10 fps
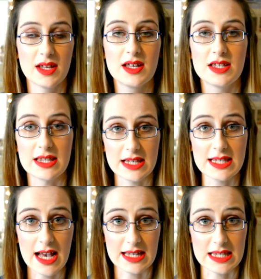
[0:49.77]
So this
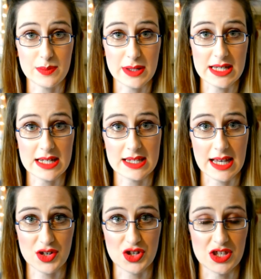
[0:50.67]
tag is split into
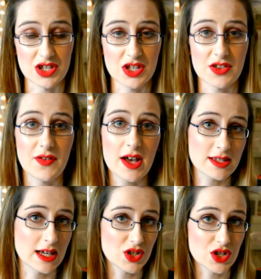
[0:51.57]
sections. So the first
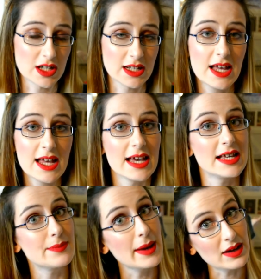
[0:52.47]
section
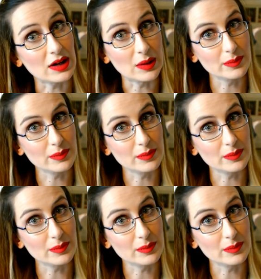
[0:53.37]
is makeup.